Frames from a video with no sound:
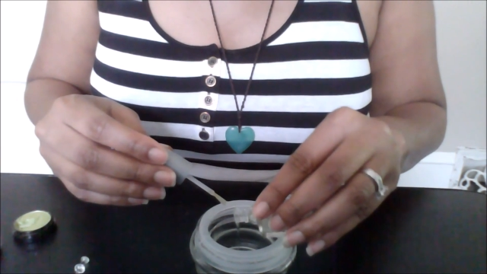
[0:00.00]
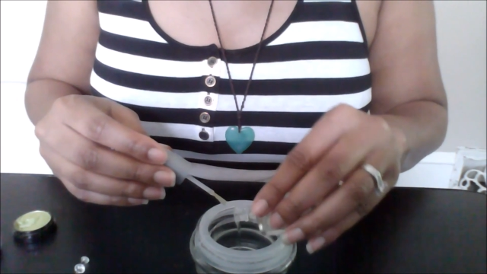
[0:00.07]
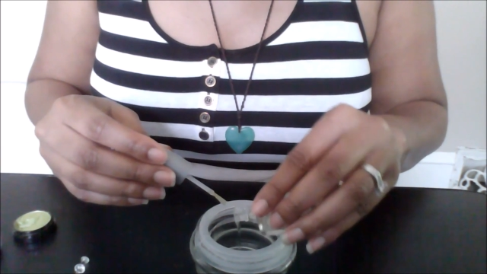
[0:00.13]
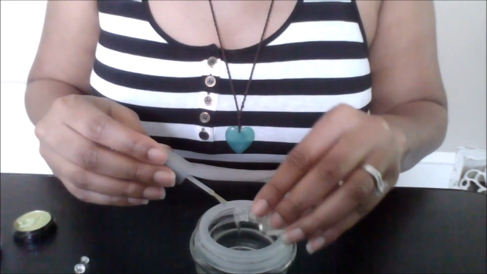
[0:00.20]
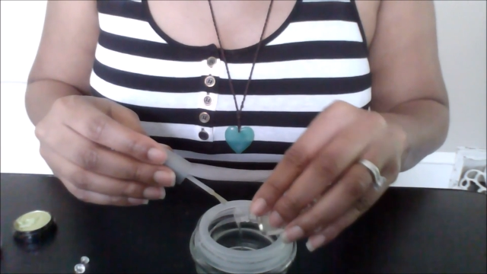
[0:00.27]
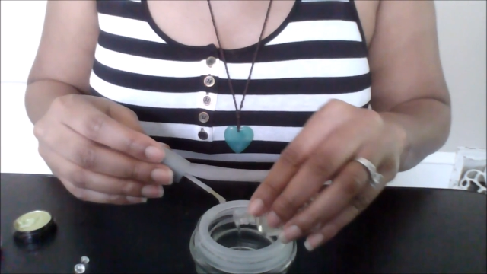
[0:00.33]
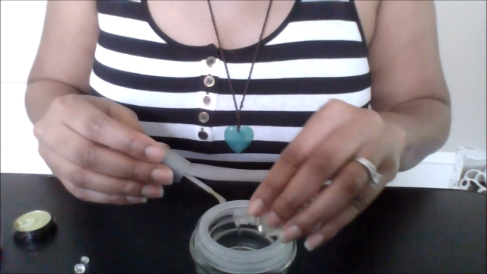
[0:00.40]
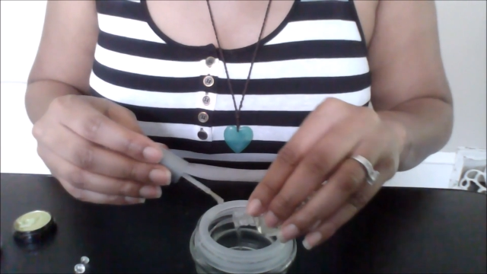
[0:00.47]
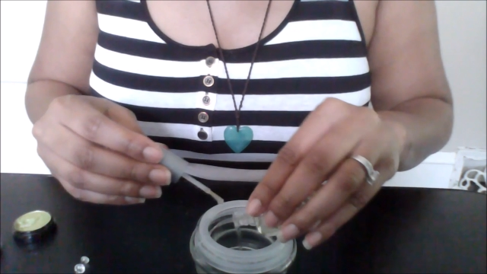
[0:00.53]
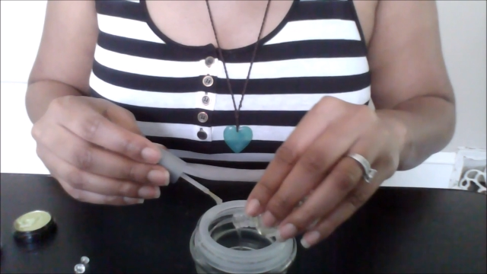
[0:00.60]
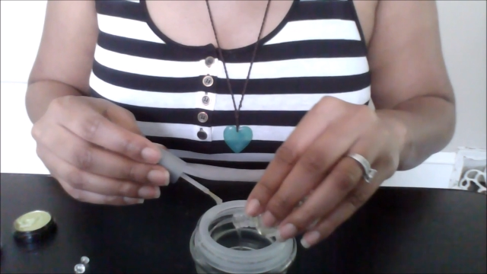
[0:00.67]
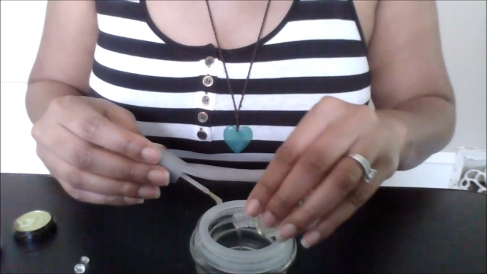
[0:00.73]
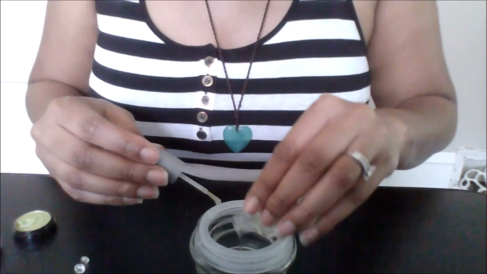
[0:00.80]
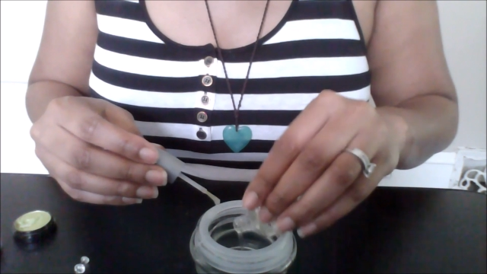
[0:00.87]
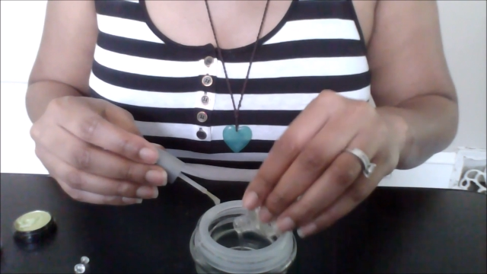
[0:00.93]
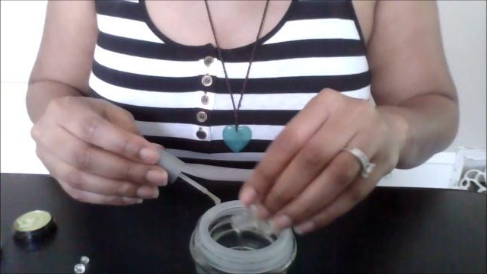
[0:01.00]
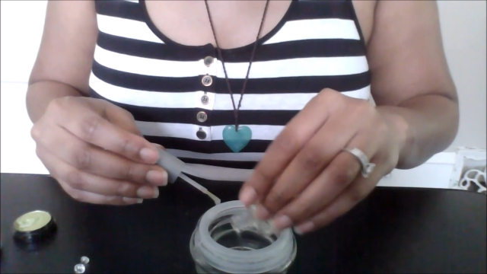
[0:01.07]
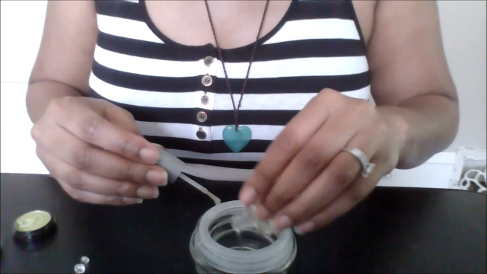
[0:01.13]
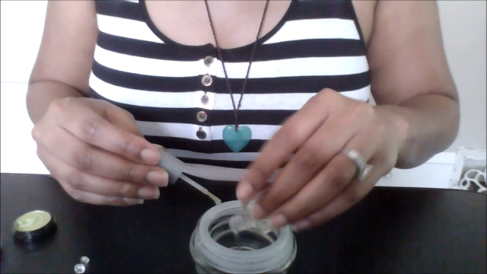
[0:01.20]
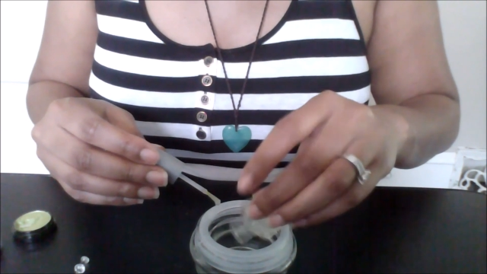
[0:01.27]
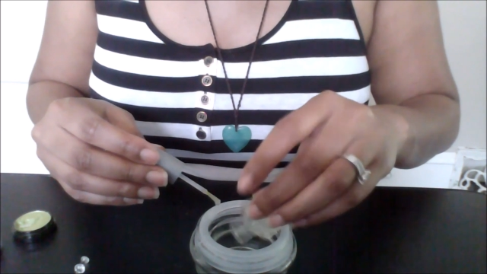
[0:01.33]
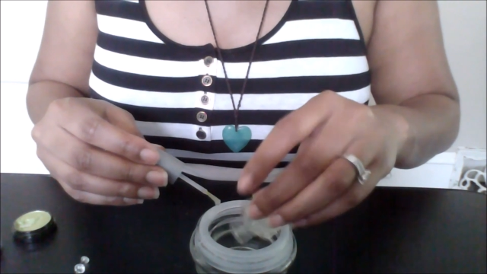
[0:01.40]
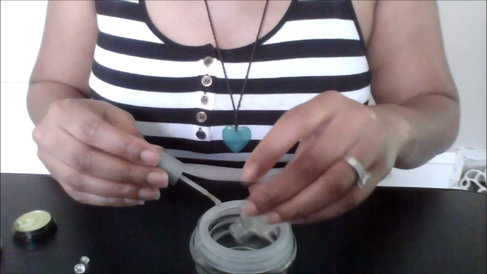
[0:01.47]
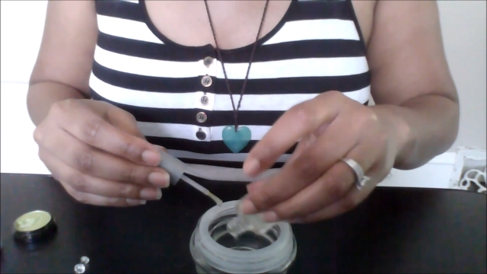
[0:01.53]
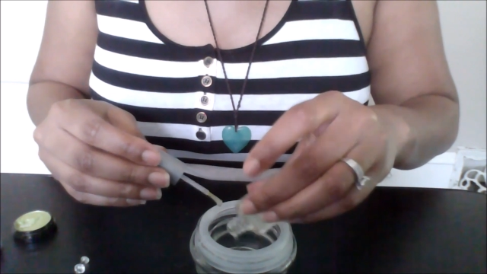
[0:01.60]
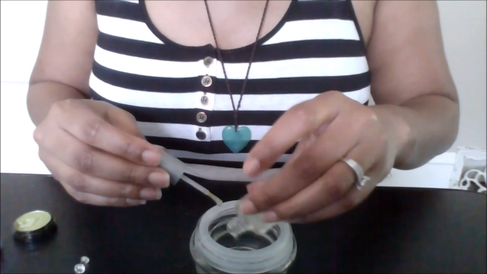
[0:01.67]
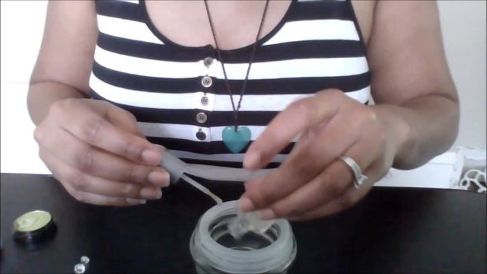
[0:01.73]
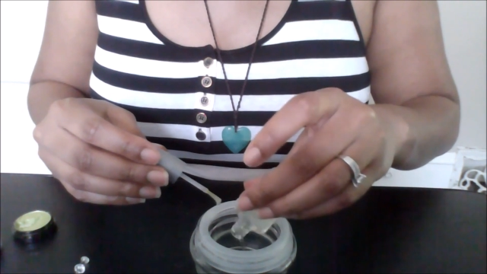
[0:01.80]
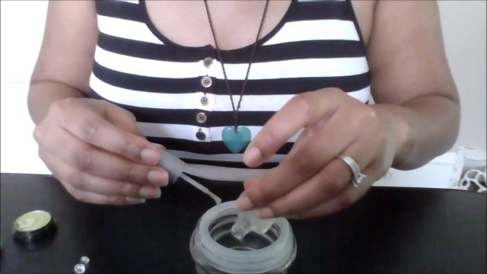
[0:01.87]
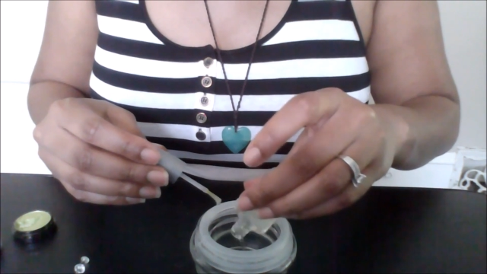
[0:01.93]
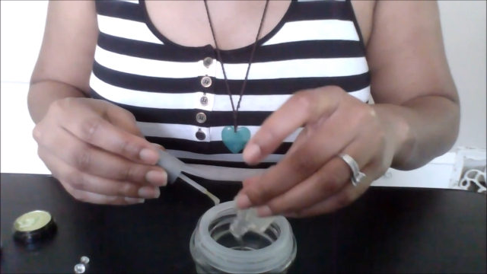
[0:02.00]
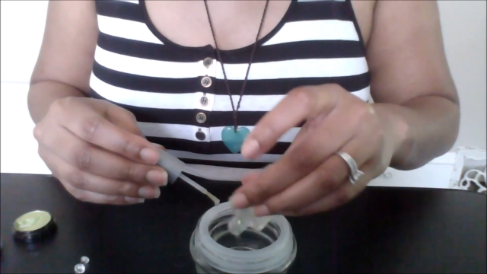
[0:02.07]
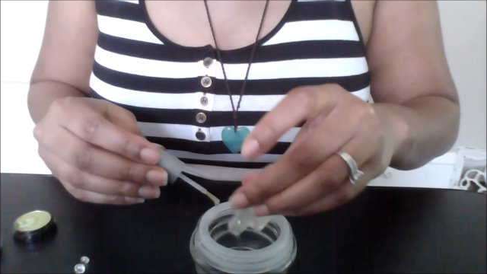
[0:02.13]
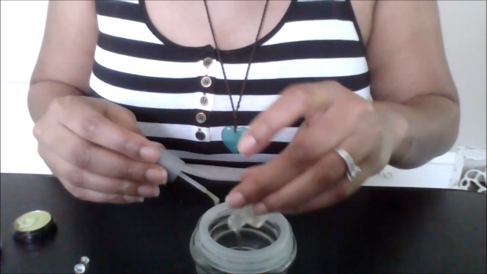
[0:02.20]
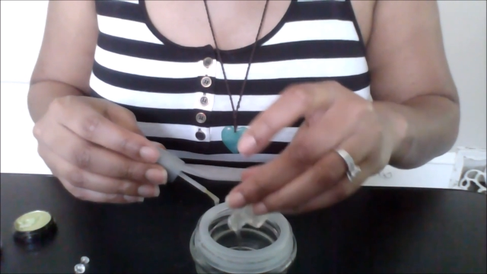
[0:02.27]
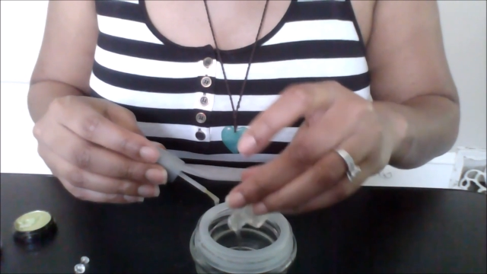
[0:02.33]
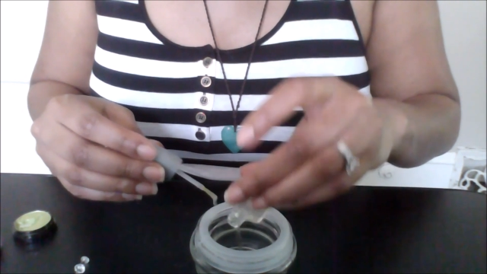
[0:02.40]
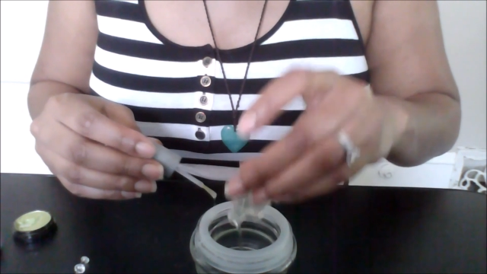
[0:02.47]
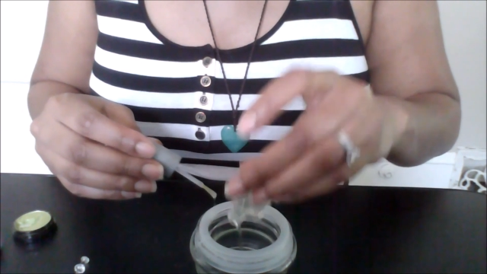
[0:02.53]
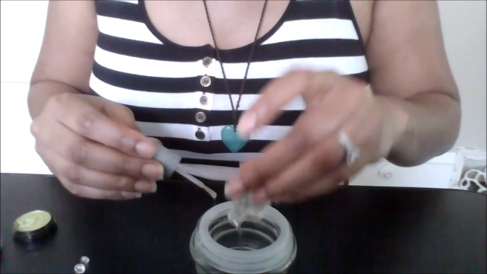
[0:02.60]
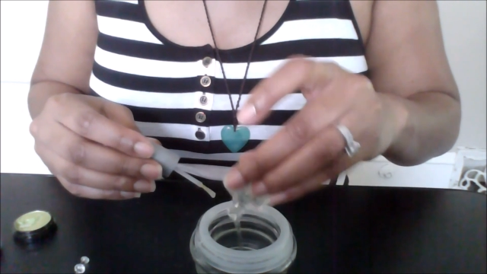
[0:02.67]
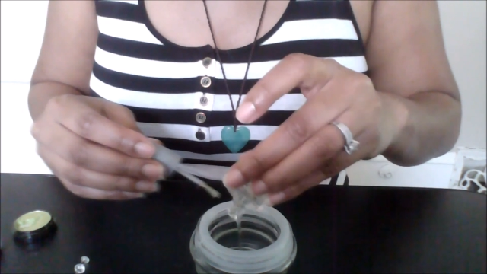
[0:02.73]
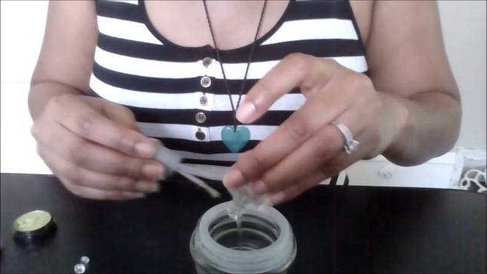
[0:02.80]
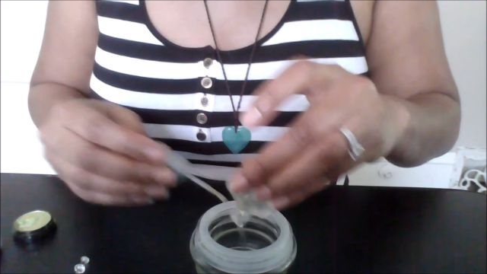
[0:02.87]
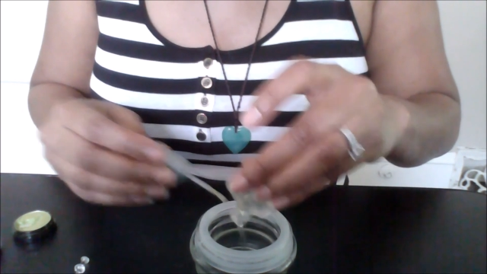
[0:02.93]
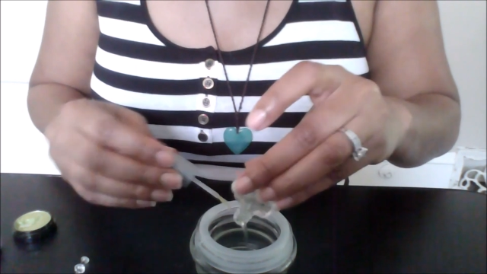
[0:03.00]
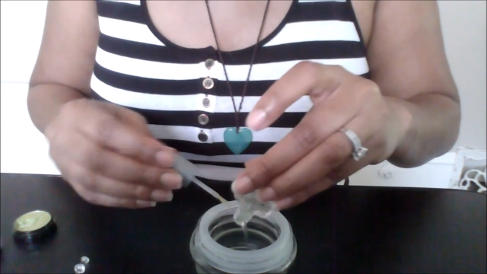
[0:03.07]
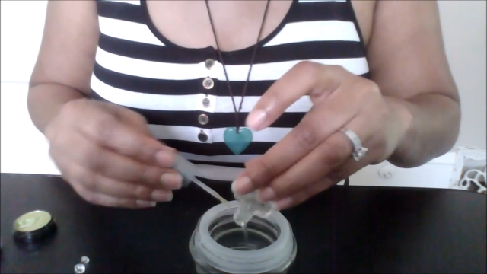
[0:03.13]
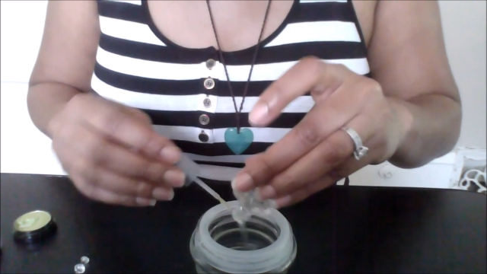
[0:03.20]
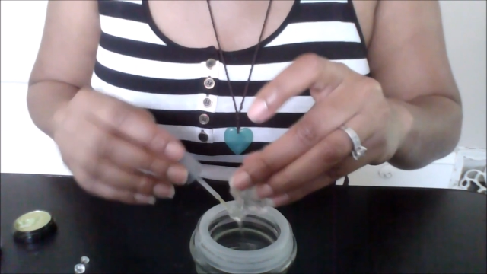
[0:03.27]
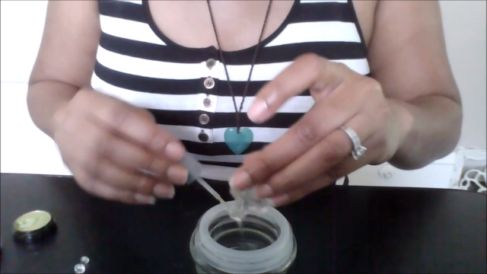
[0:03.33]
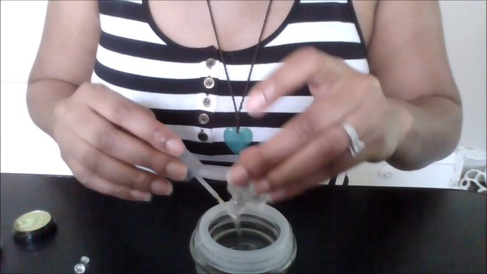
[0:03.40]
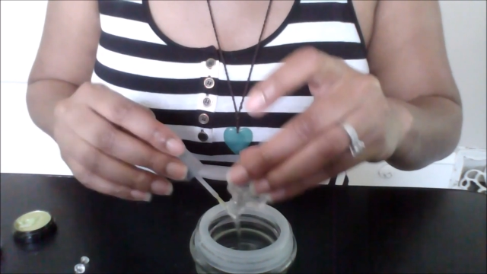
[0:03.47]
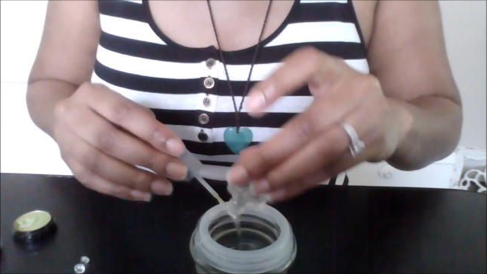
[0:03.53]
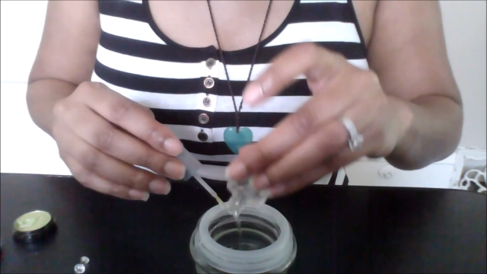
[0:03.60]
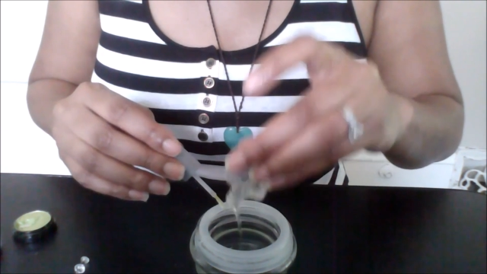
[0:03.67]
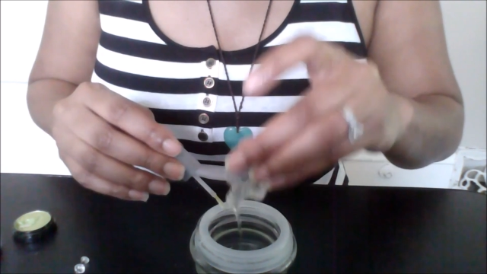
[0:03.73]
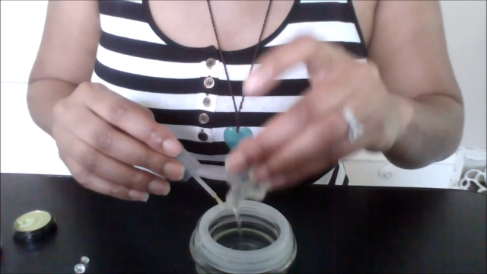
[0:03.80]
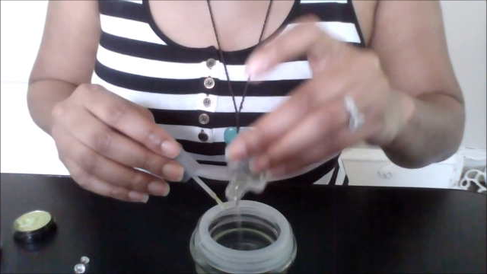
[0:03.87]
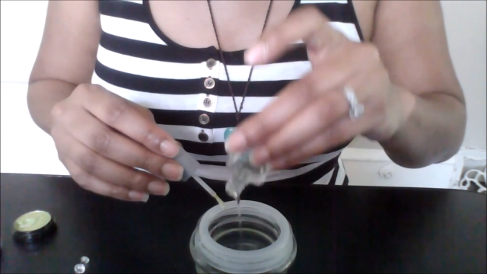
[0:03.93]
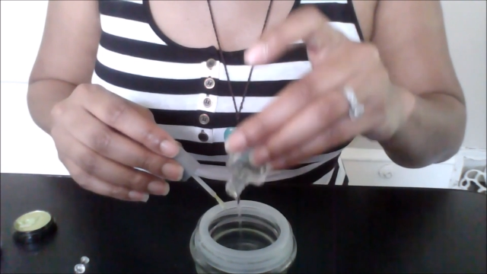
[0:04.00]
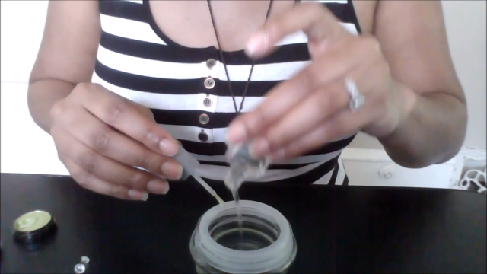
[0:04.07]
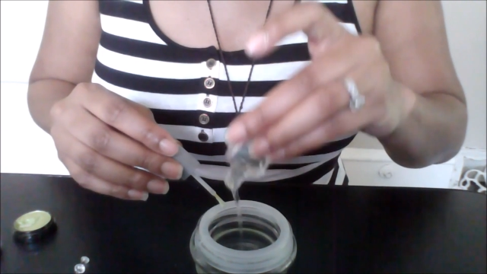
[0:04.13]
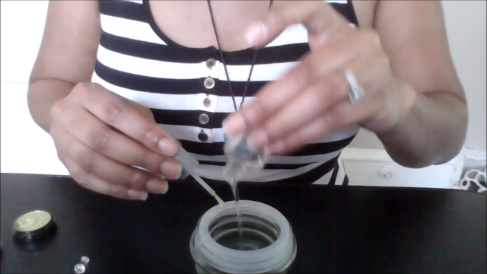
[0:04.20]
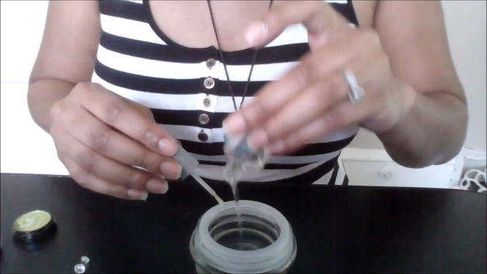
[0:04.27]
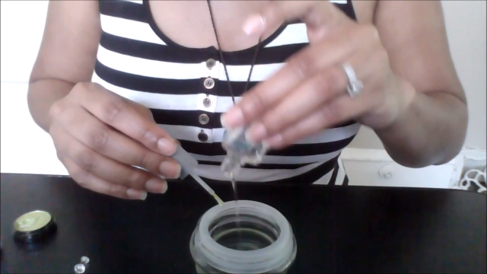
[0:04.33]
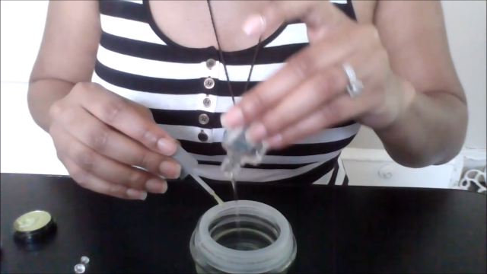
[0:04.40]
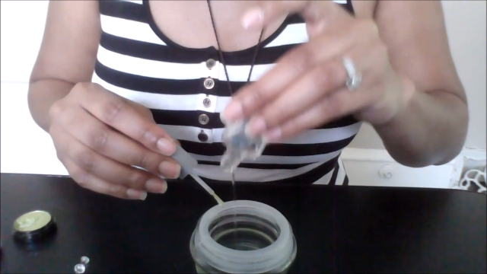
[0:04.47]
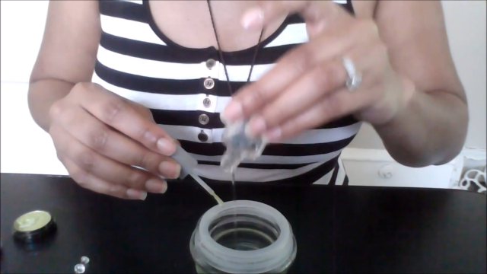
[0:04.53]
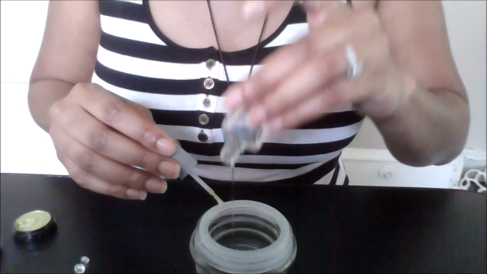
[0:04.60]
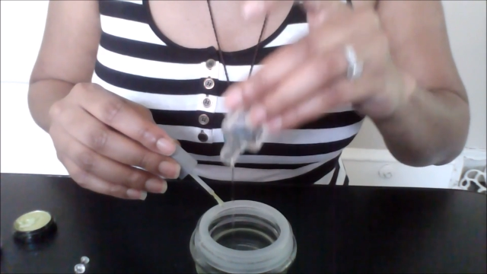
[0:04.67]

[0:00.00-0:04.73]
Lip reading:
Nobody's mouth can be seen.